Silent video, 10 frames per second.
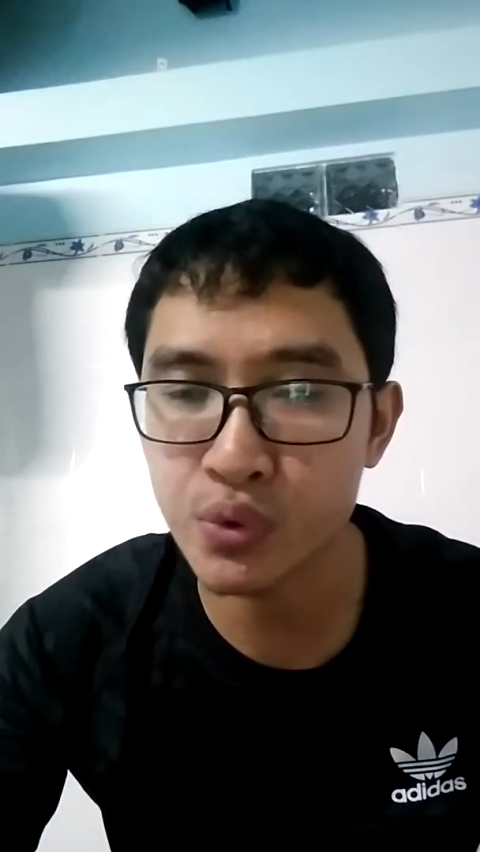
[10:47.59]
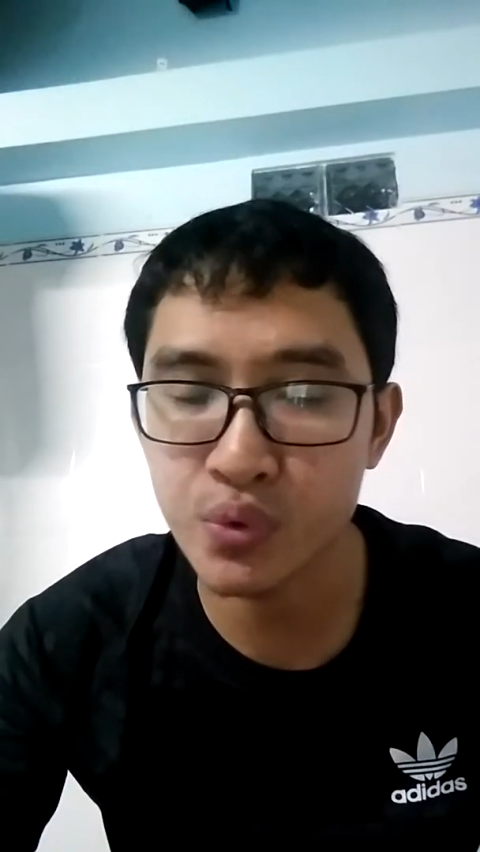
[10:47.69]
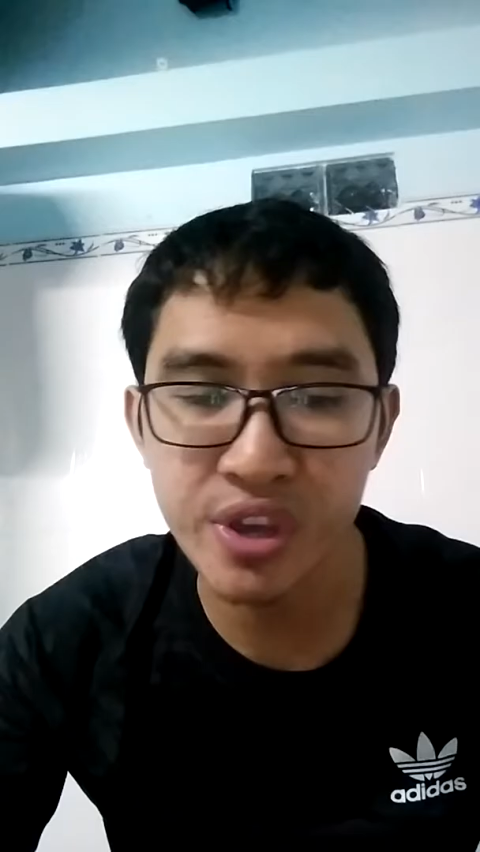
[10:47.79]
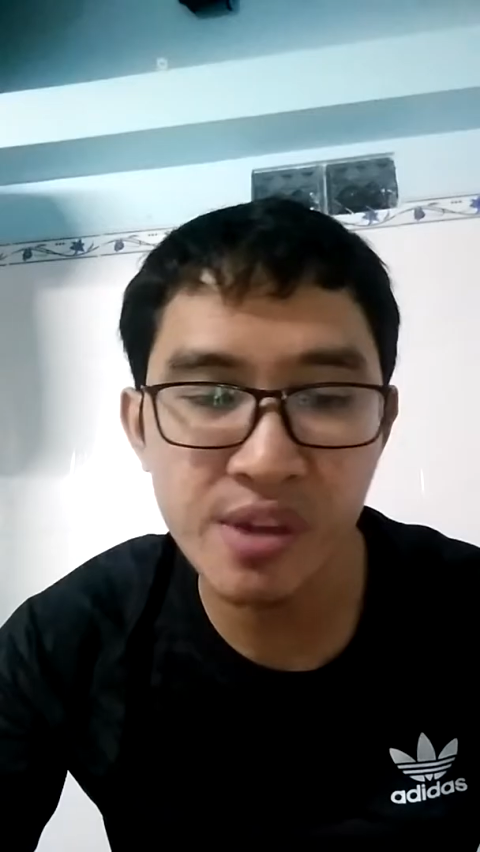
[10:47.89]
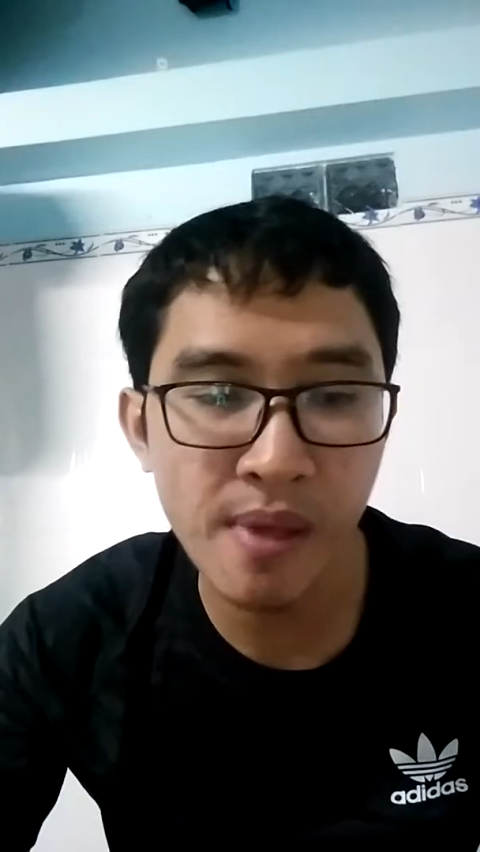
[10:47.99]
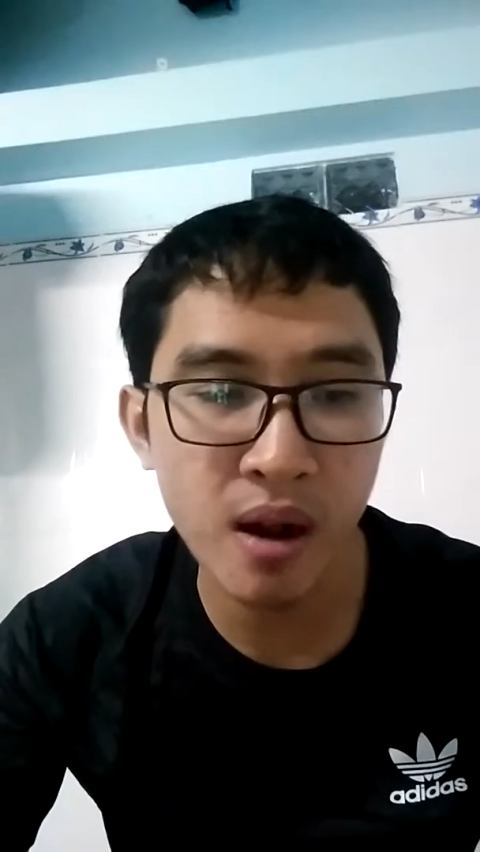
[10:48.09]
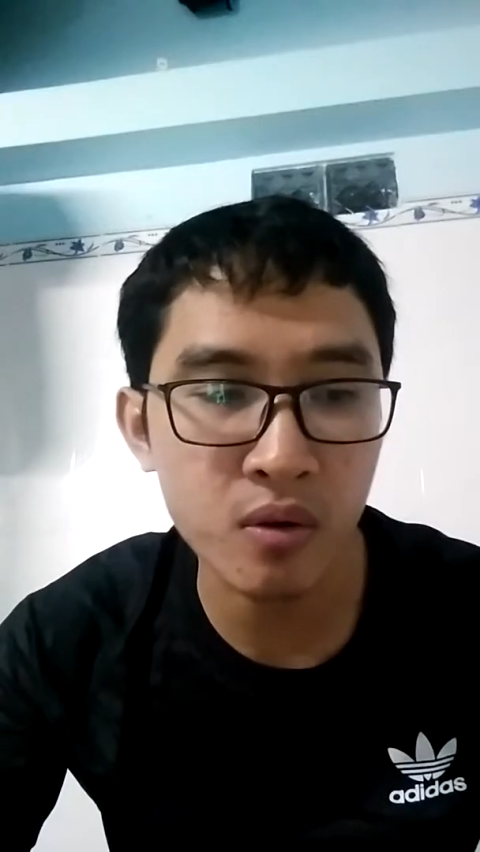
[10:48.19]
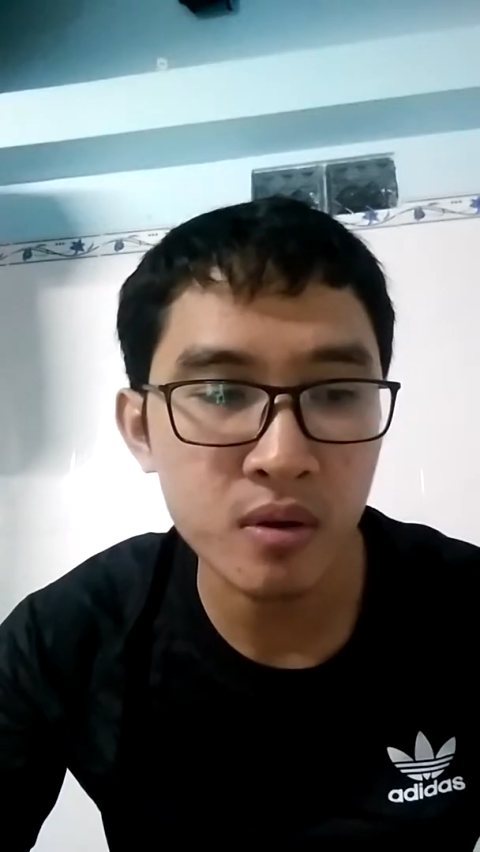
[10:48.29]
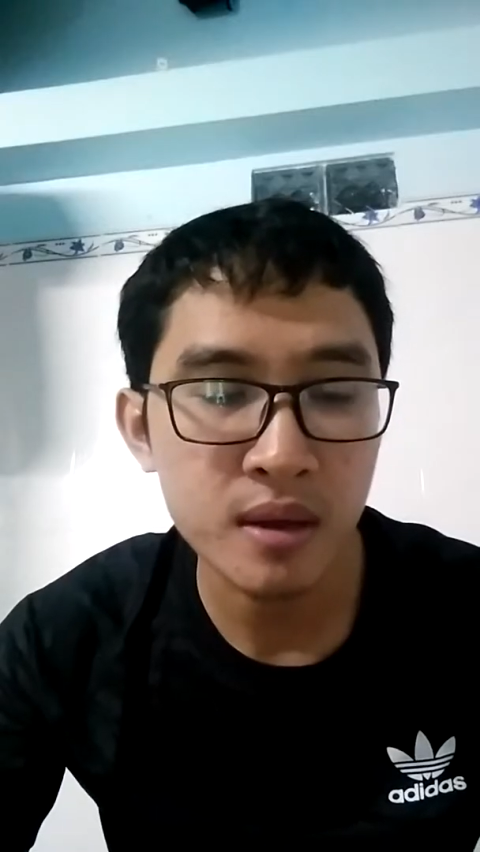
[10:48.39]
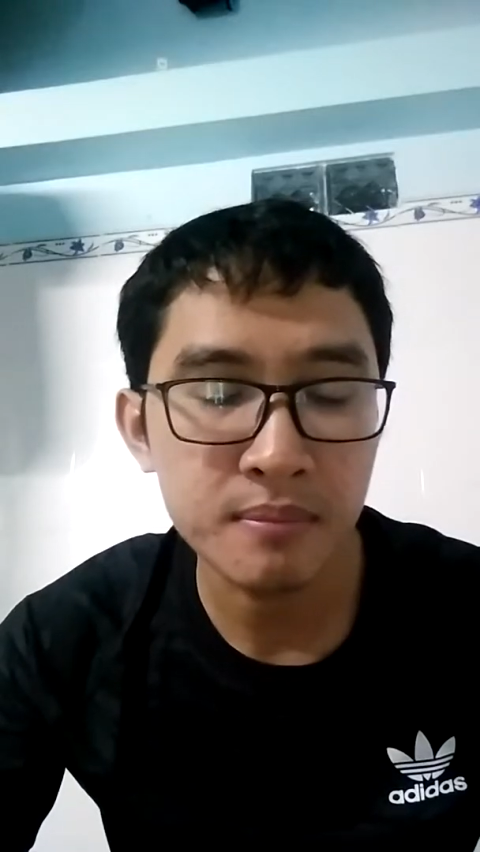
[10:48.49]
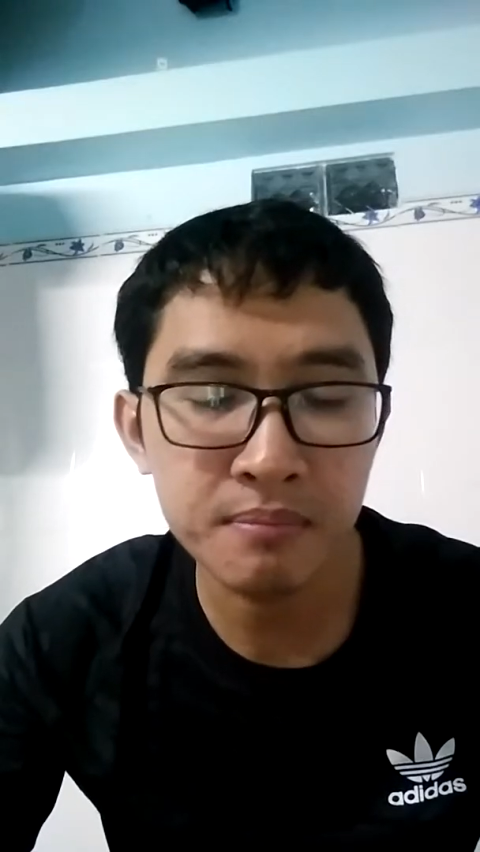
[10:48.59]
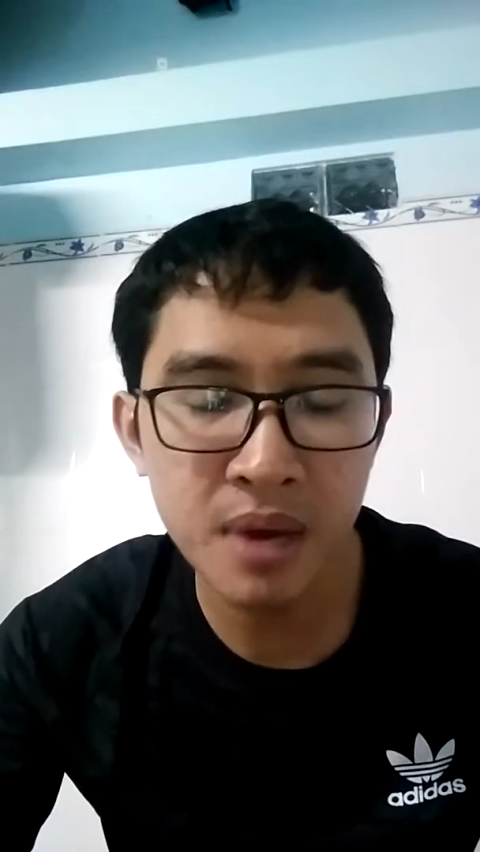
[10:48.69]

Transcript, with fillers: to email,